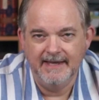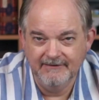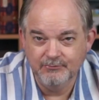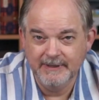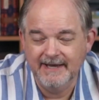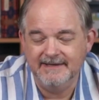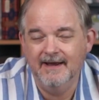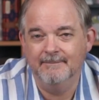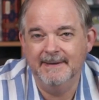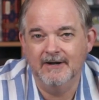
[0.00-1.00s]
if we had
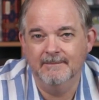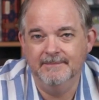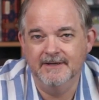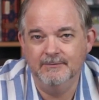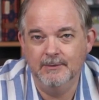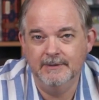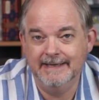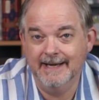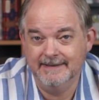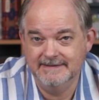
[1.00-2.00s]
not made our bid, we would
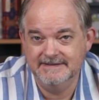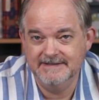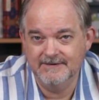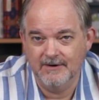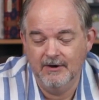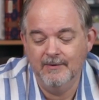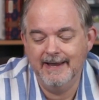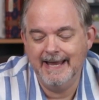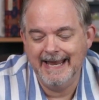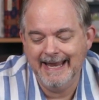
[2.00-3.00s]
get 0,
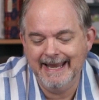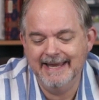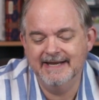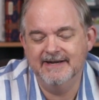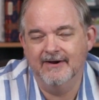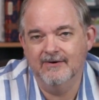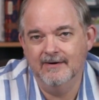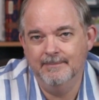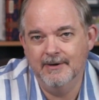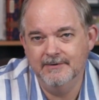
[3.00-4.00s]
and our
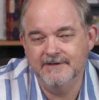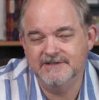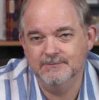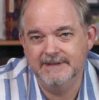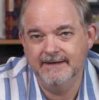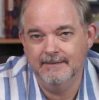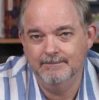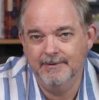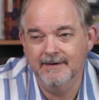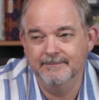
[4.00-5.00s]
opponents would get a
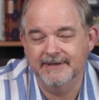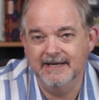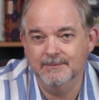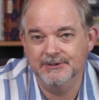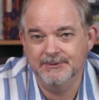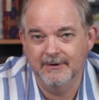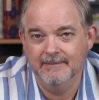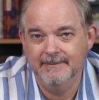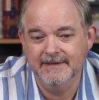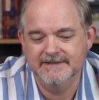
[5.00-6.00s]
bump equal to our
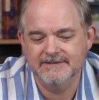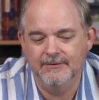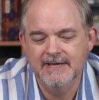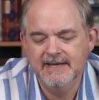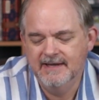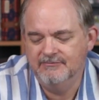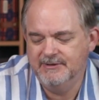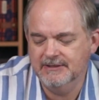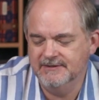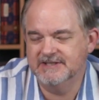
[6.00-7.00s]
bid. So if
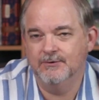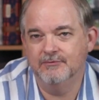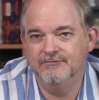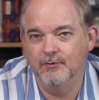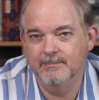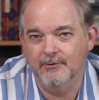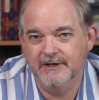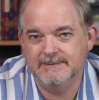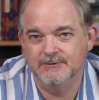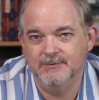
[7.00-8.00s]
we'd only scored 4
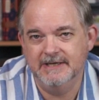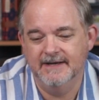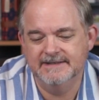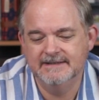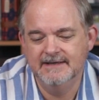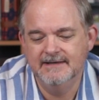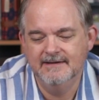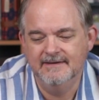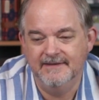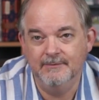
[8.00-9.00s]
points between us,
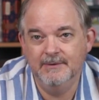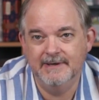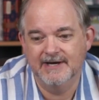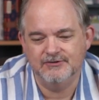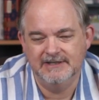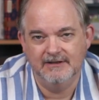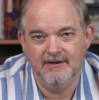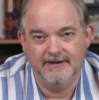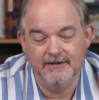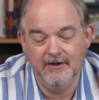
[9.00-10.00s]
then we would actually
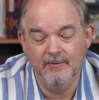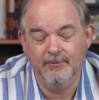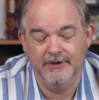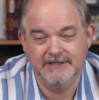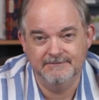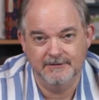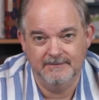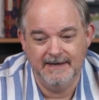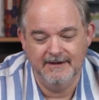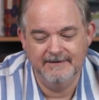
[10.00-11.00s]
log no points for the
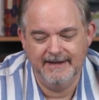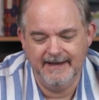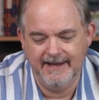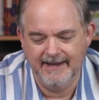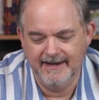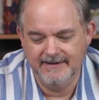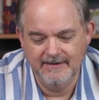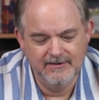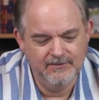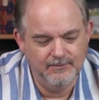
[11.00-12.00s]
round, and
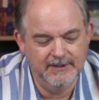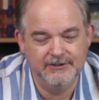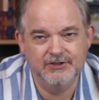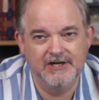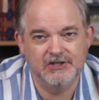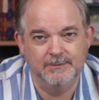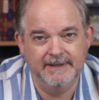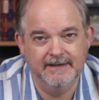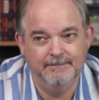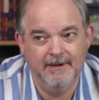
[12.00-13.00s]
Will and Changeling
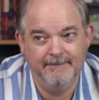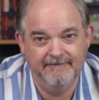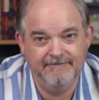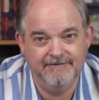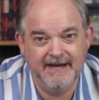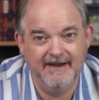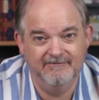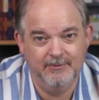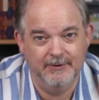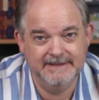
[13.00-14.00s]
would get a bump of
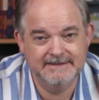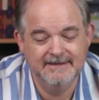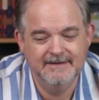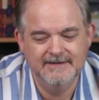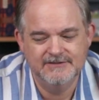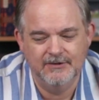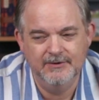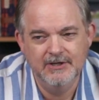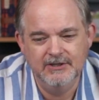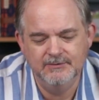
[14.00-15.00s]
5 points.
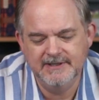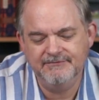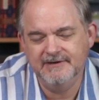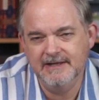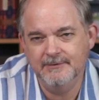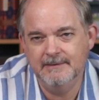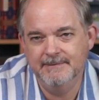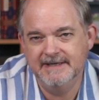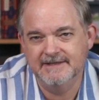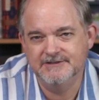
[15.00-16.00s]
So you definitely want to
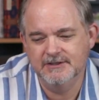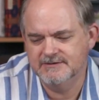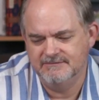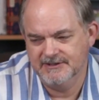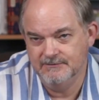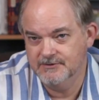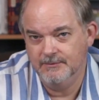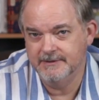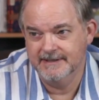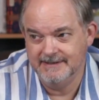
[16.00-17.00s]
bid conservatively. You
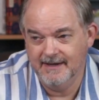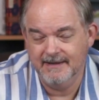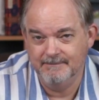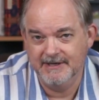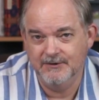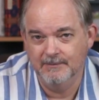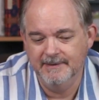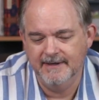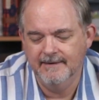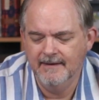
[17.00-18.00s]
don't want to not make your
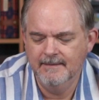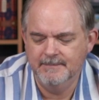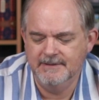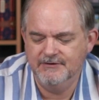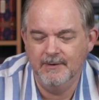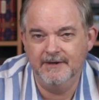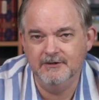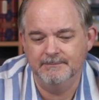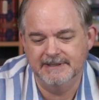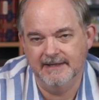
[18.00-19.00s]
bid. But if you
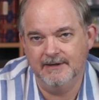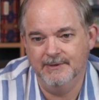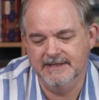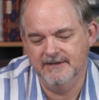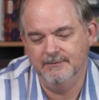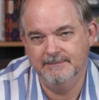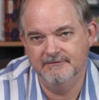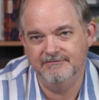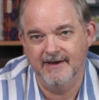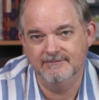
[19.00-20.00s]
underbid like we did, we
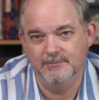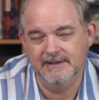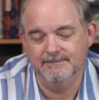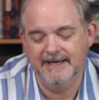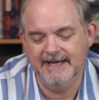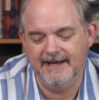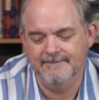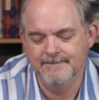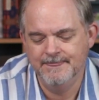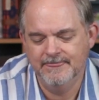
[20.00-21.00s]
bid 5 when we could make
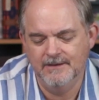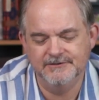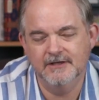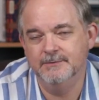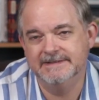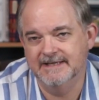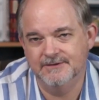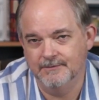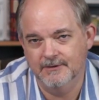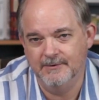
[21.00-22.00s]
8, those other ones get
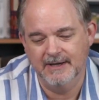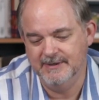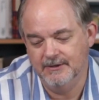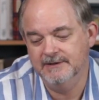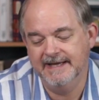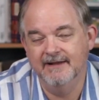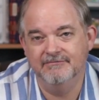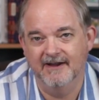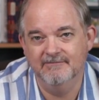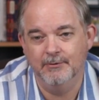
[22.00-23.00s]
thrown away. We only get
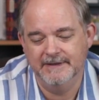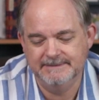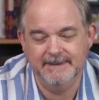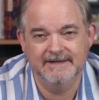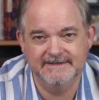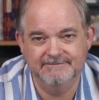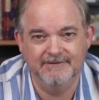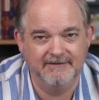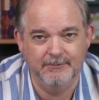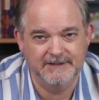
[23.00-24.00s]
5 points because
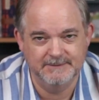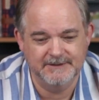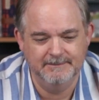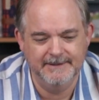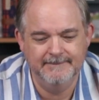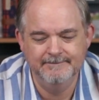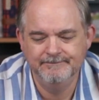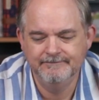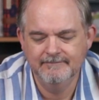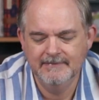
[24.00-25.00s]
5 points was our bid.
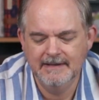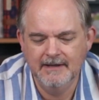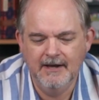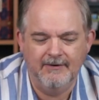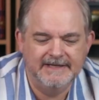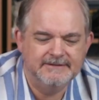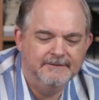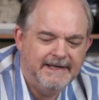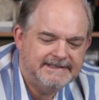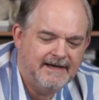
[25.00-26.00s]
All right, so
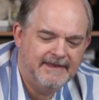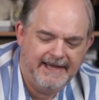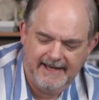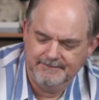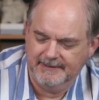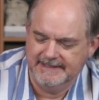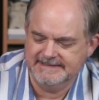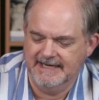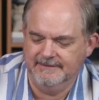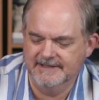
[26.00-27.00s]
that's how the hand plays
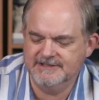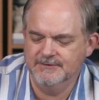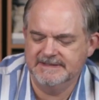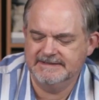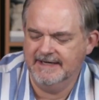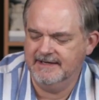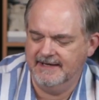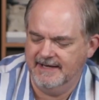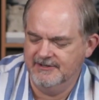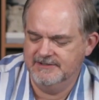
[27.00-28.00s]
down. Let's do a second
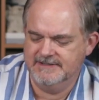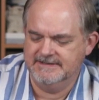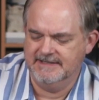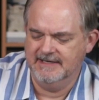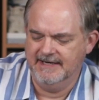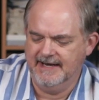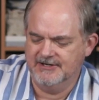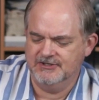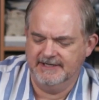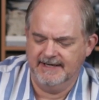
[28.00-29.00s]
hand just to see it in
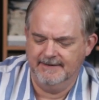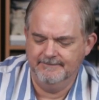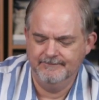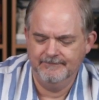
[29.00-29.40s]
action again.